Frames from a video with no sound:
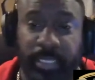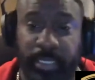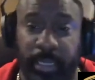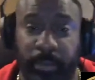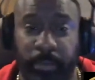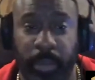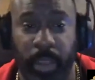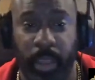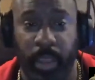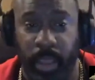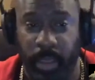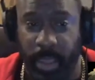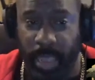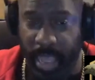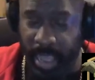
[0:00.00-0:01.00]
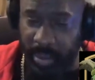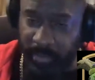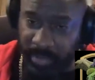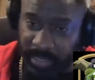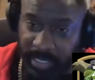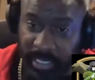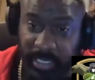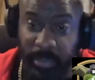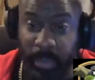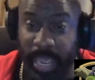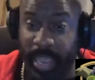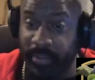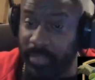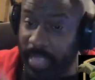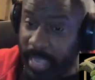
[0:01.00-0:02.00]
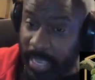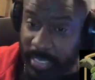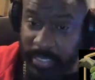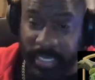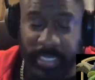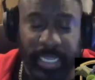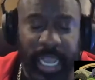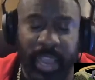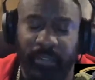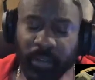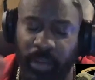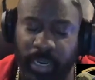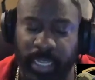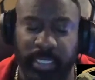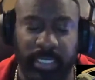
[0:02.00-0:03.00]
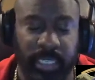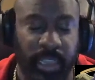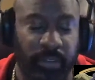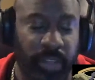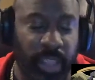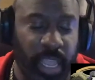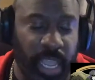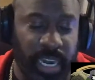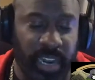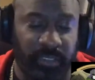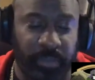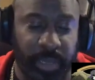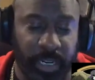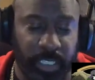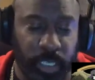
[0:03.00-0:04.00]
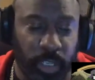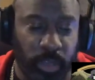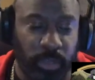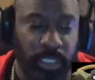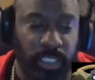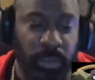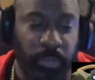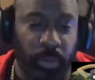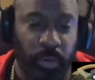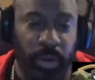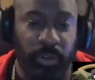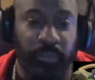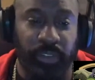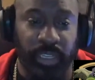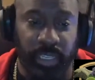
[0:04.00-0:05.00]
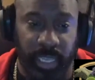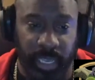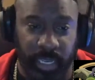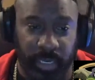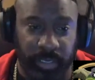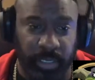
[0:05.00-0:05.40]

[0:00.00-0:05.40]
them. I have a system. I have the headsets. I have all that stuff, and I've been a Sony supporter for years.